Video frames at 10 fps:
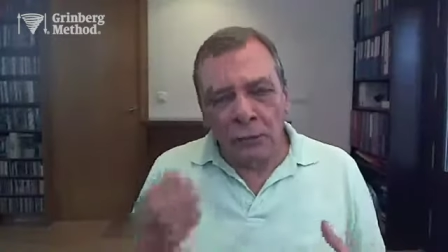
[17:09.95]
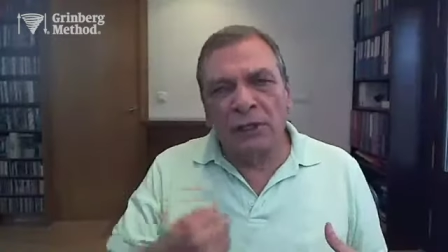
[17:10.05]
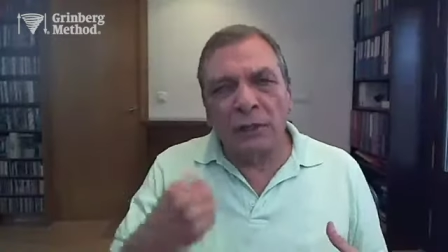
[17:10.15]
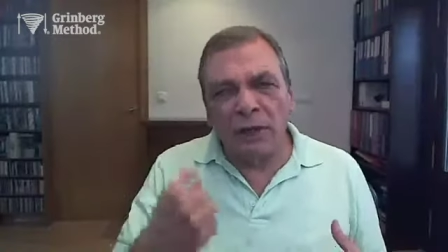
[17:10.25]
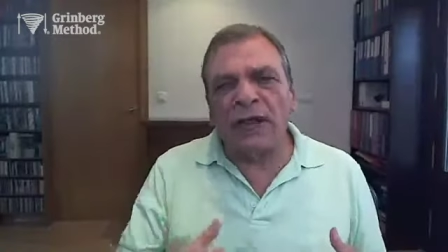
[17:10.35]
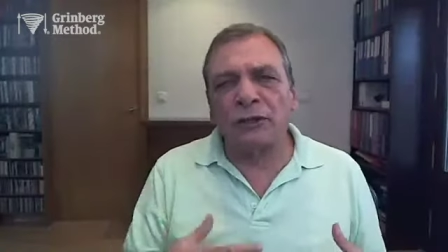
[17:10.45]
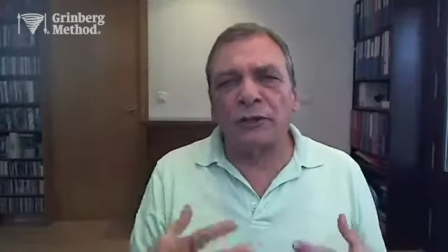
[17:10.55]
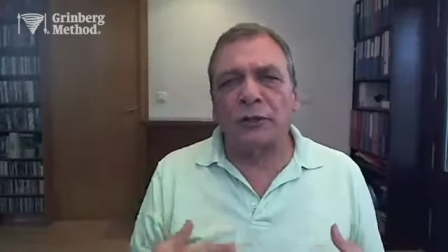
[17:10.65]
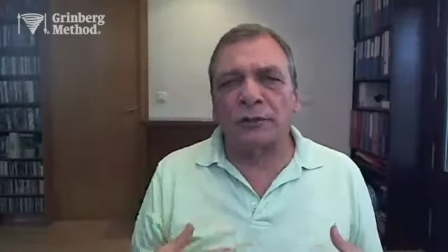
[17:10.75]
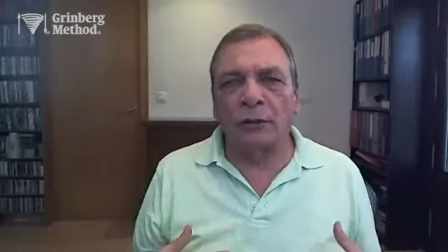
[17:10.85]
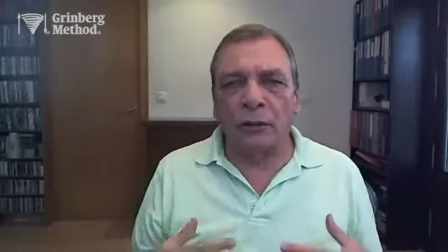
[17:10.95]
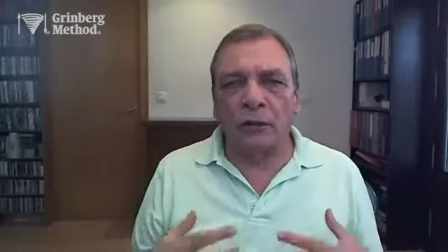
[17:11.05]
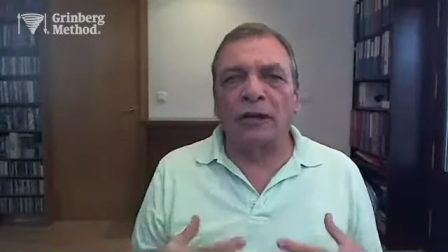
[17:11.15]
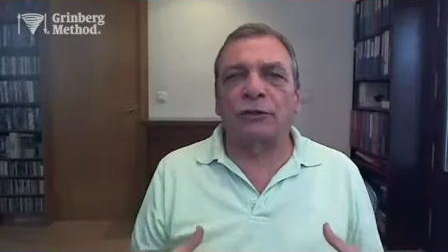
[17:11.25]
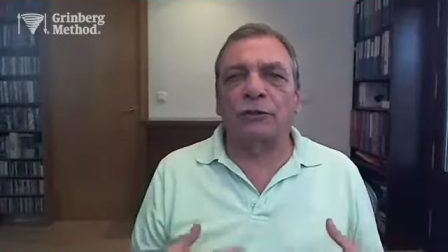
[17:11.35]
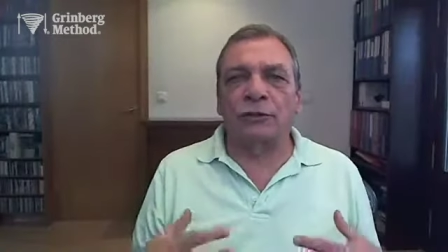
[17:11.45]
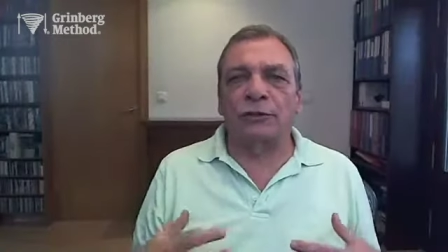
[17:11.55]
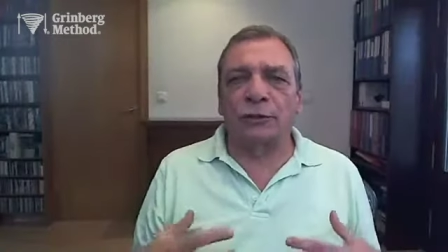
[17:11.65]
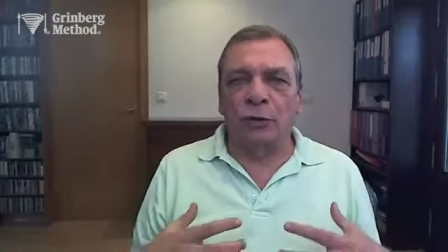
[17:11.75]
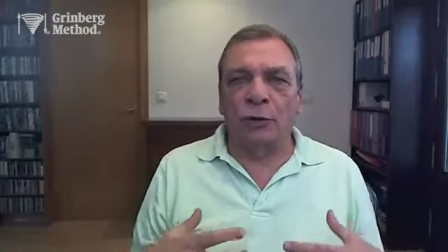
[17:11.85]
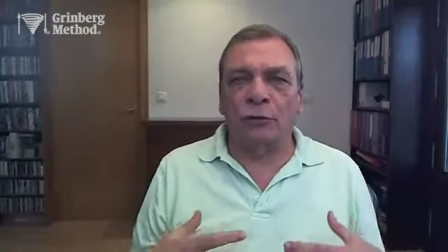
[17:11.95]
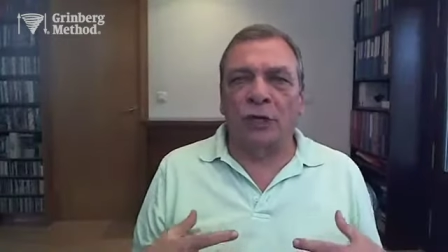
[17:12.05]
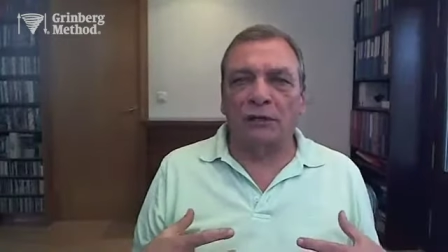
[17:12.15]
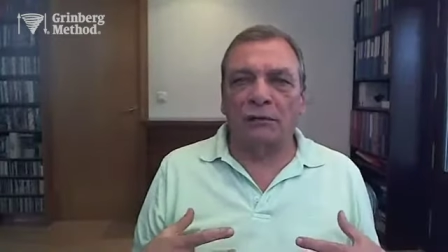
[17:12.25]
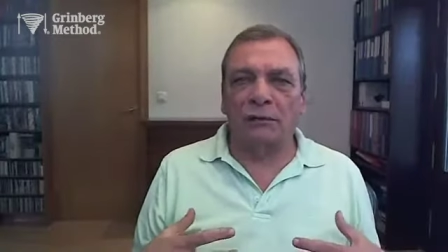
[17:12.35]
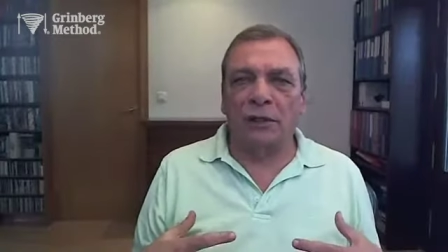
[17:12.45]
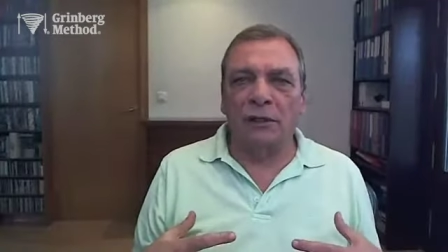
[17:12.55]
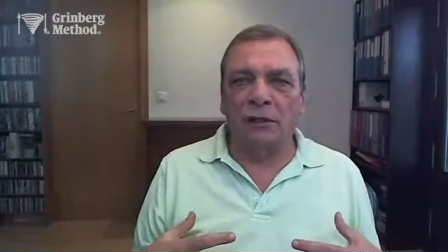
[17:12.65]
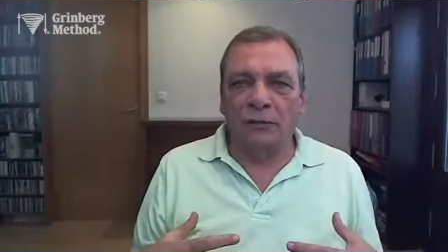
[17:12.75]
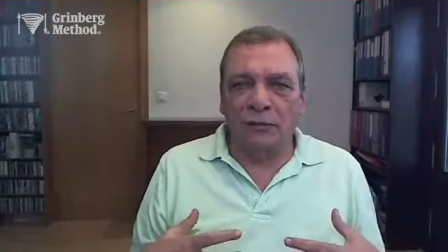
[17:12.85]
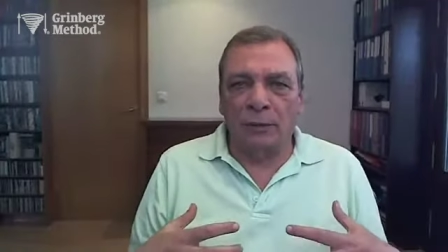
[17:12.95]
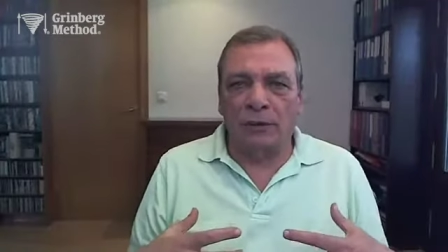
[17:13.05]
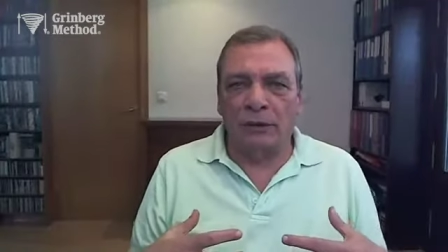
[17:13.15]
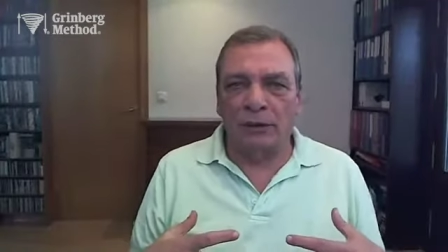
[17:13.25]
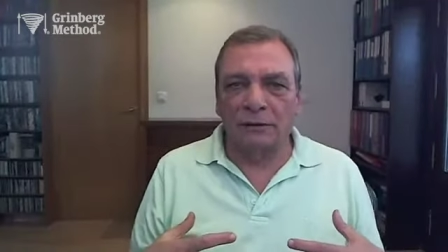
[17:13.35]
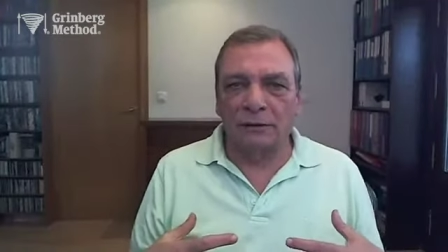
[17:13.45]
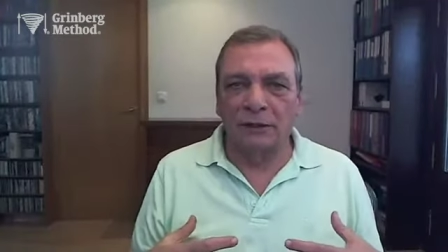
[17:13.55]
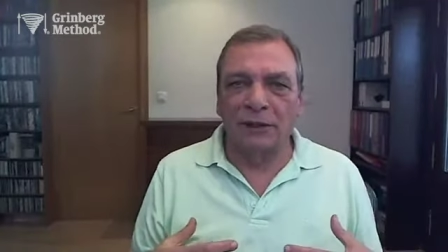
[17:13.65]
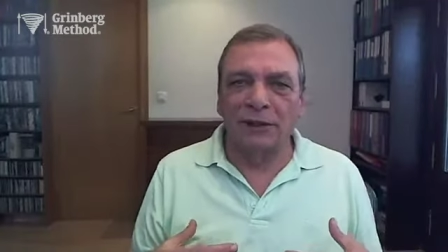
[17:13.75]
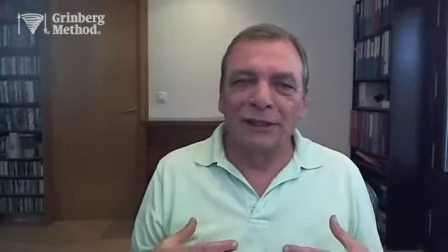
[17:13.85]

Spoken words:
Be righteous. You're righteous. You know that, okay? Everybody is.